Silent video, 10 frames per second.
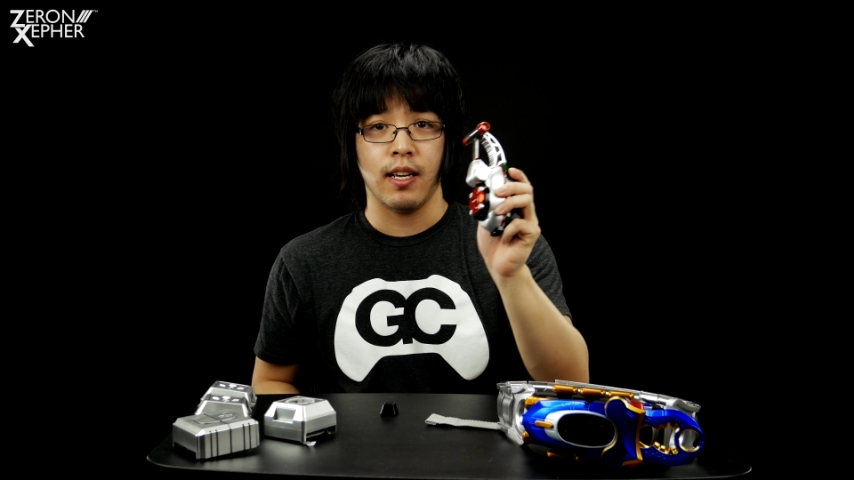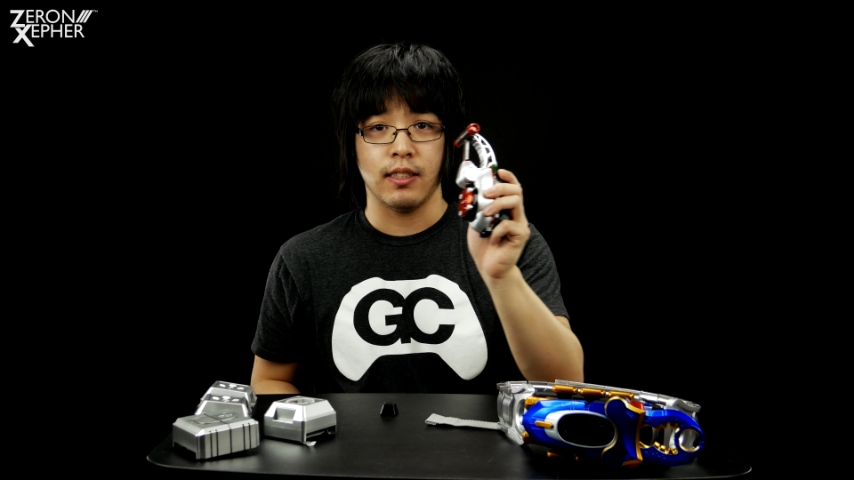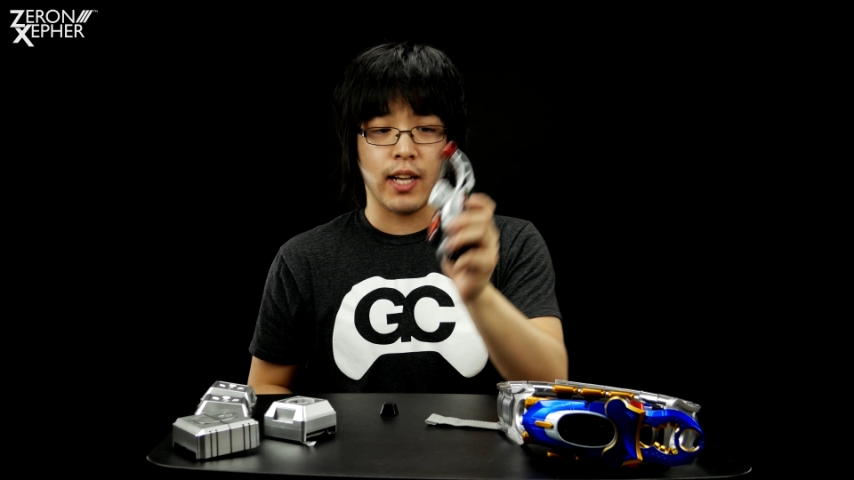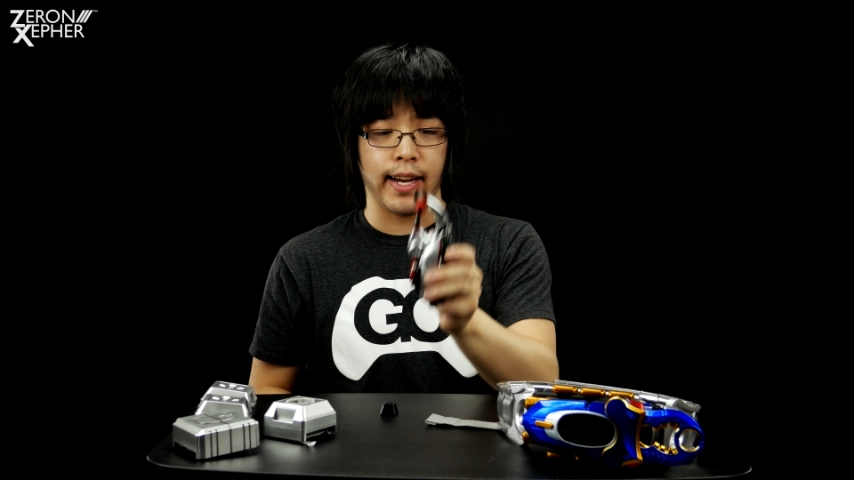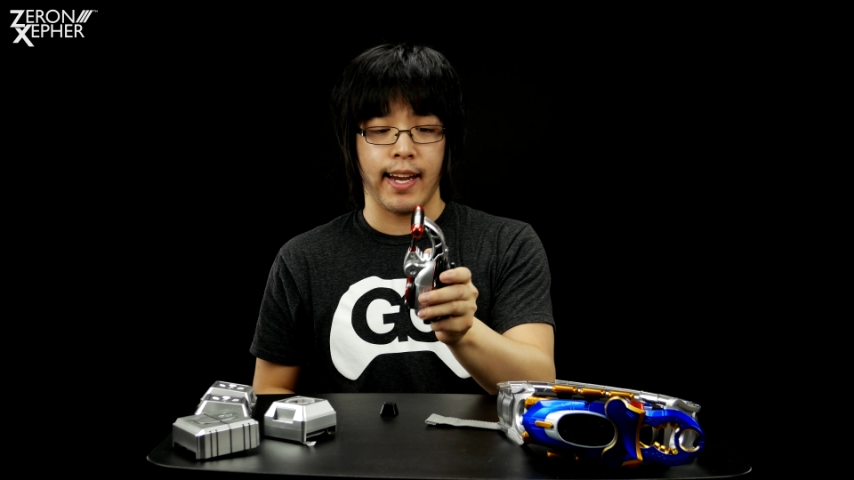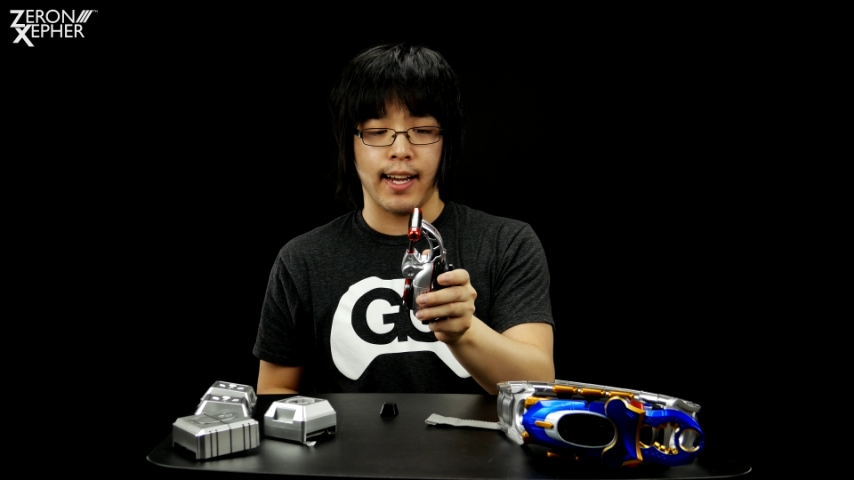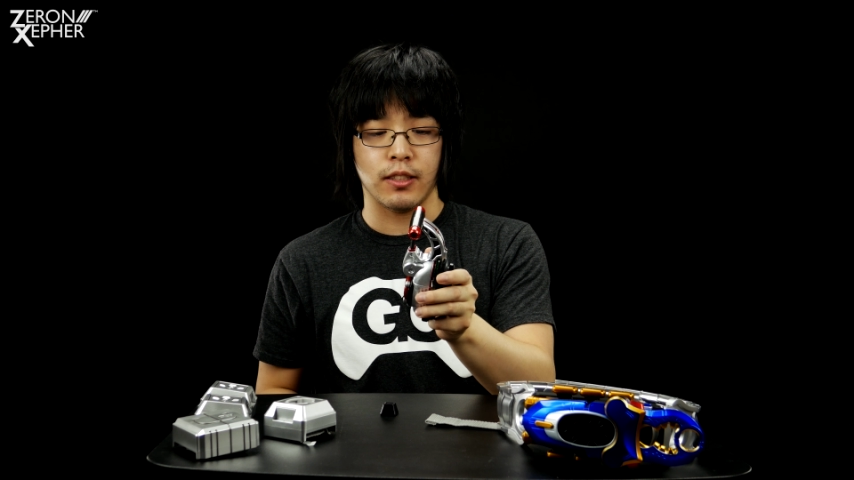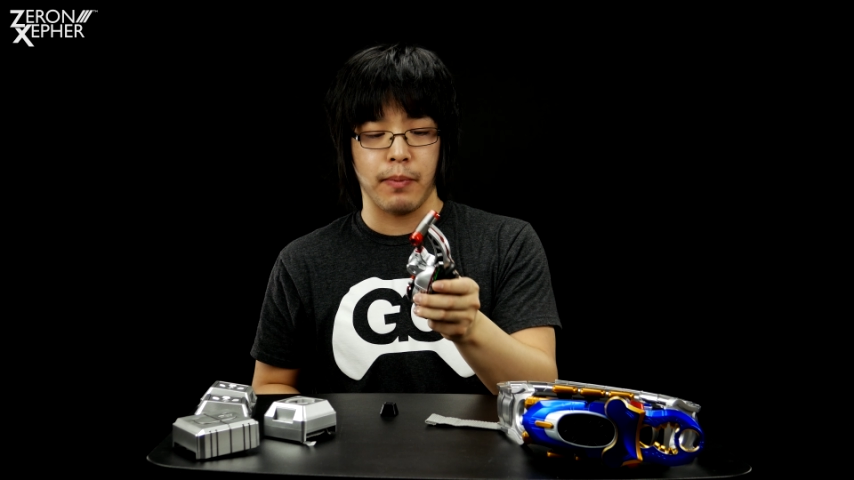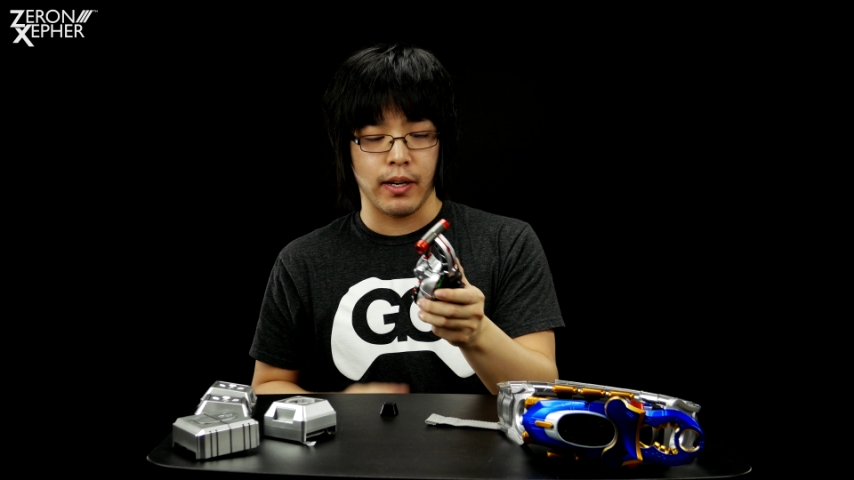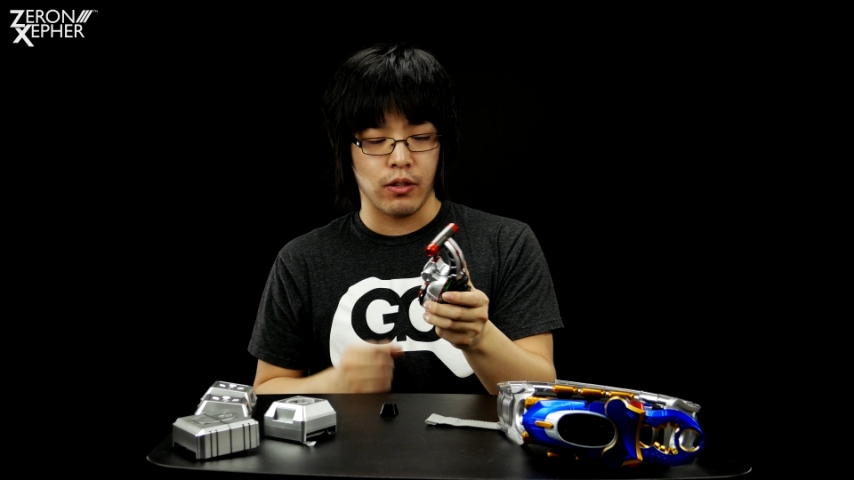die-cast
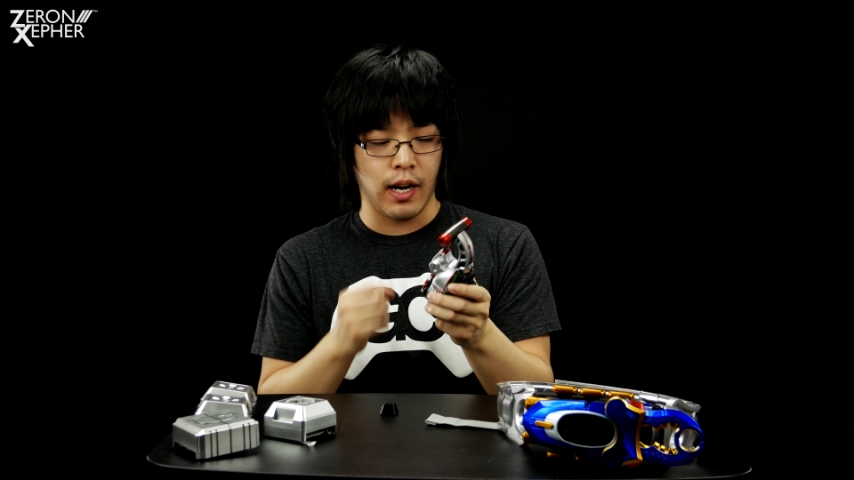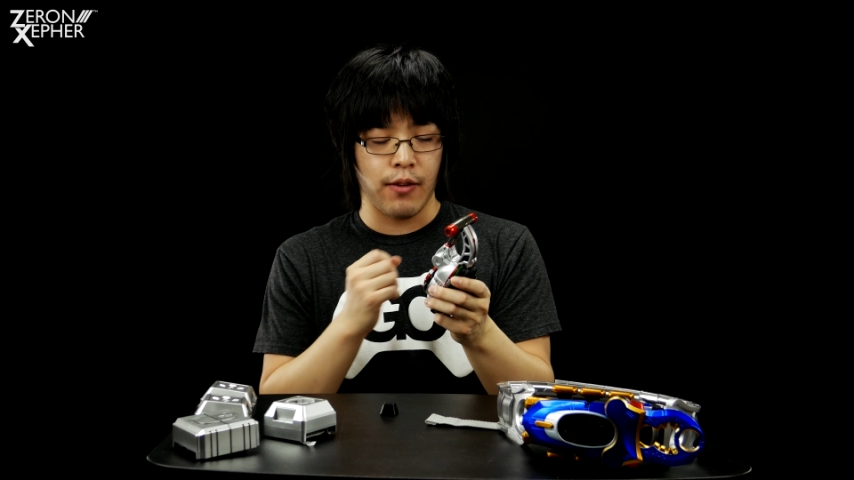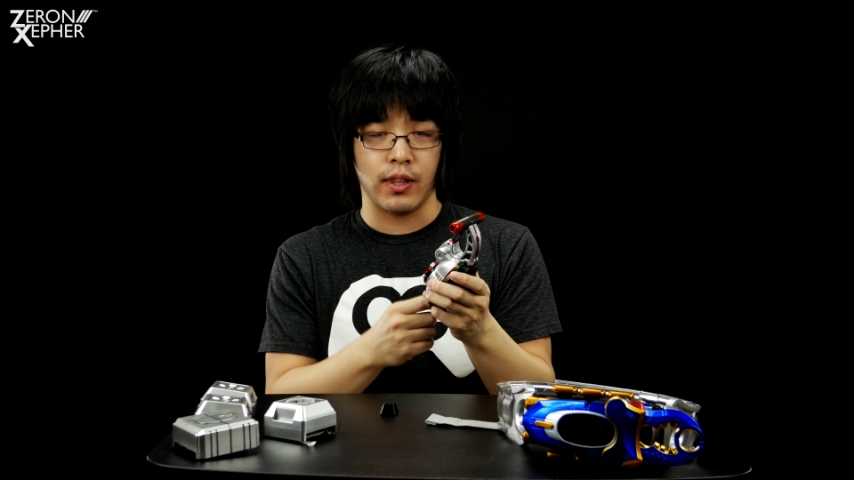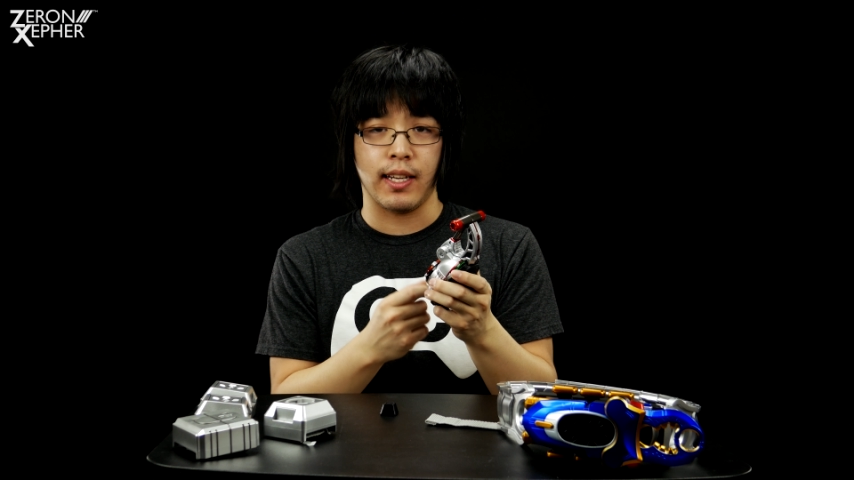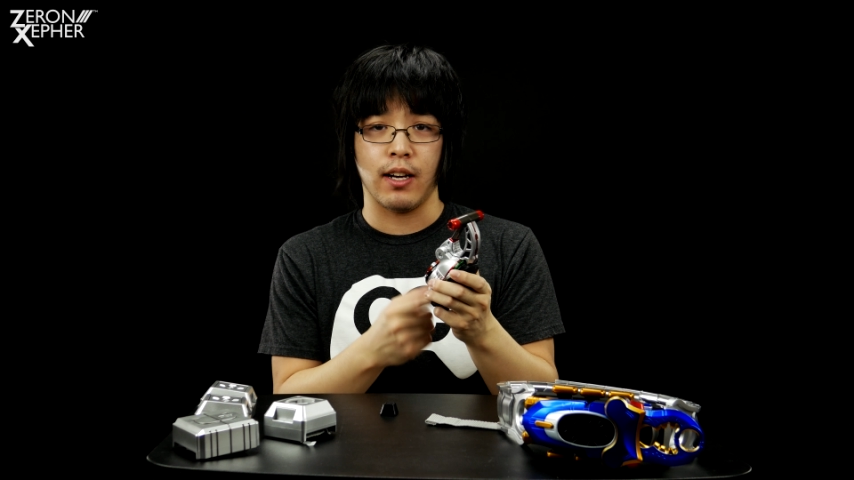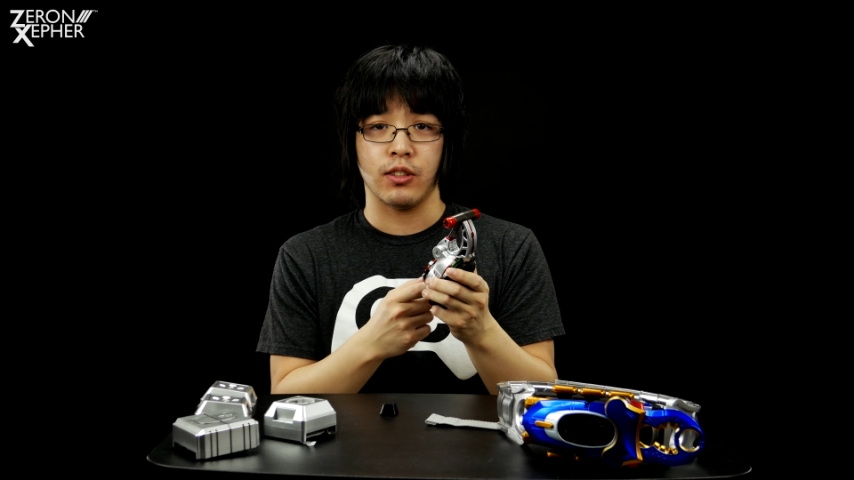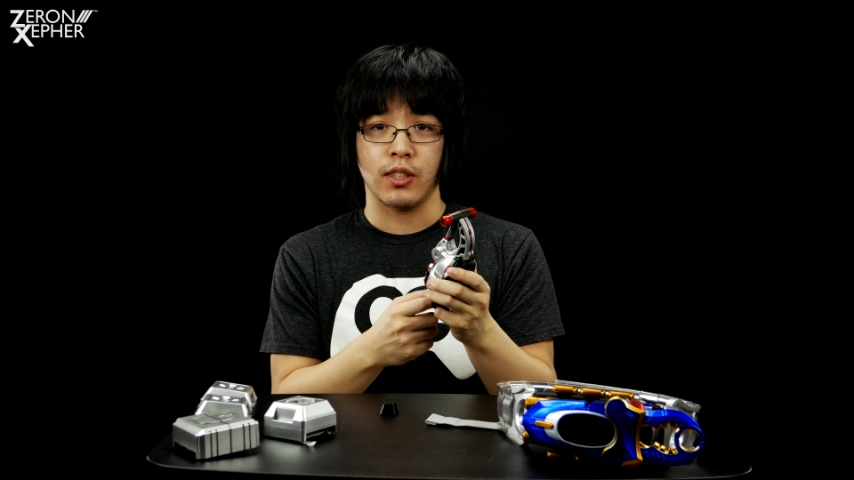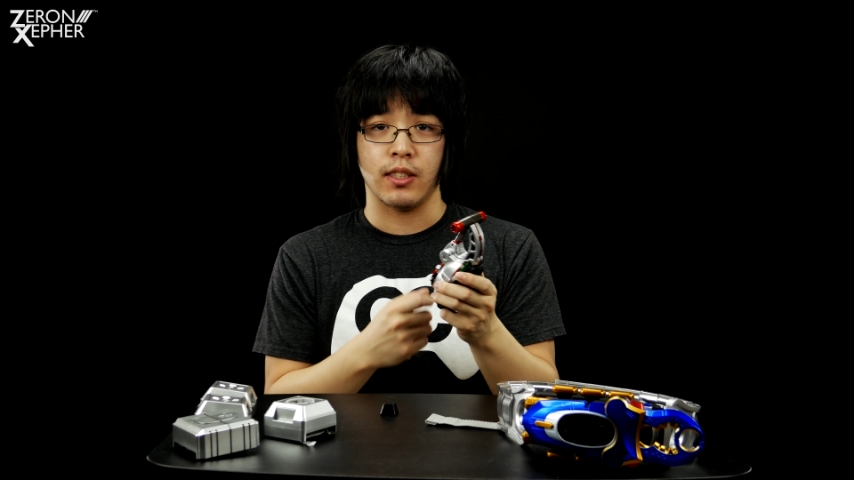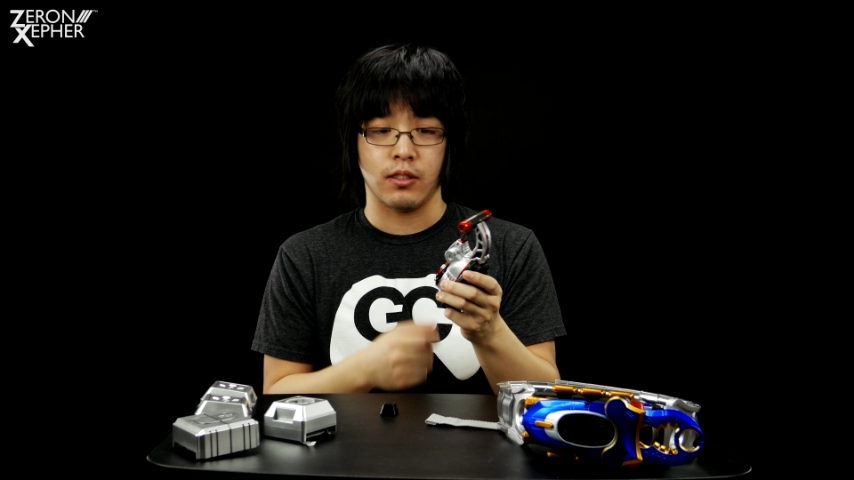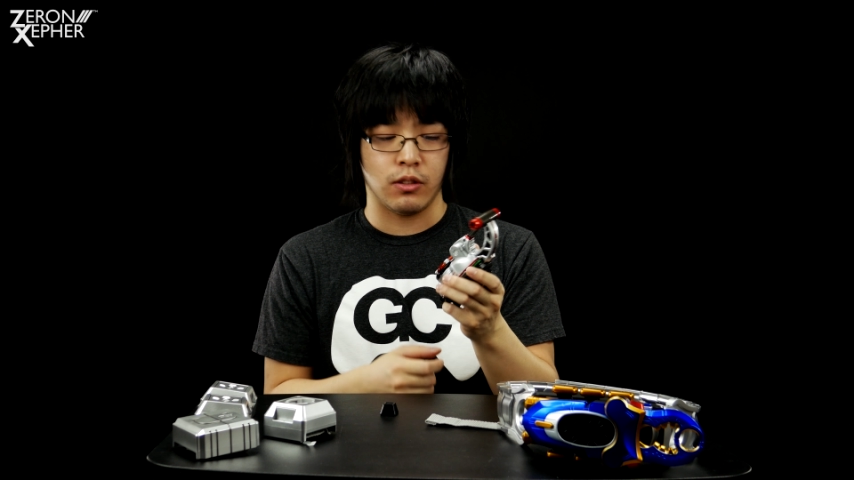metal, everything else
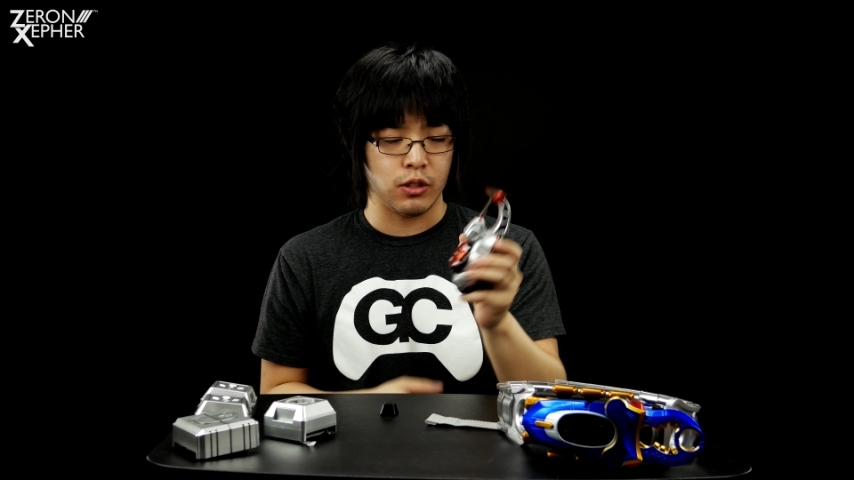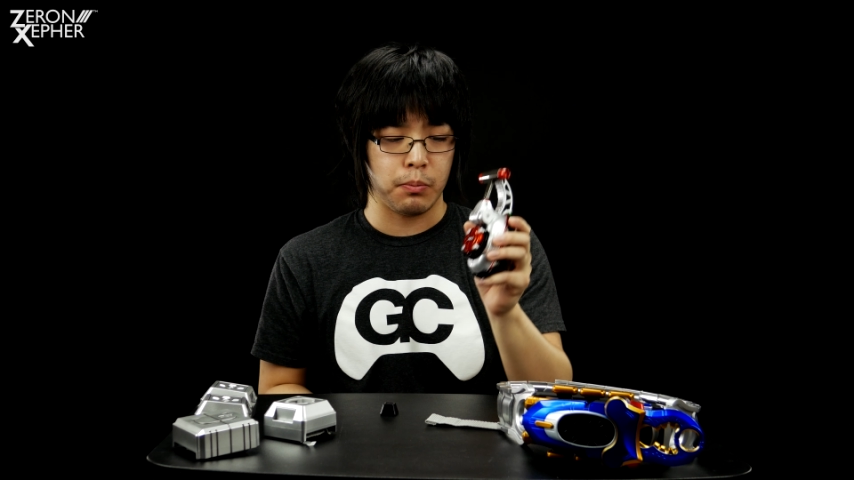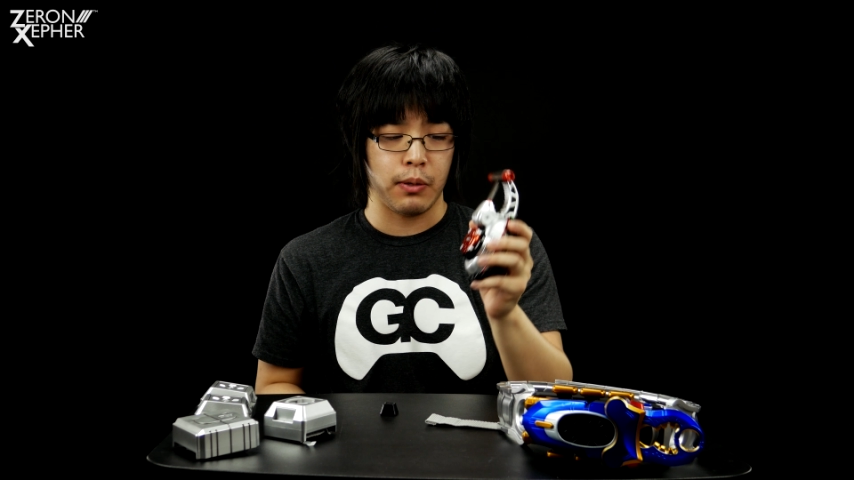is just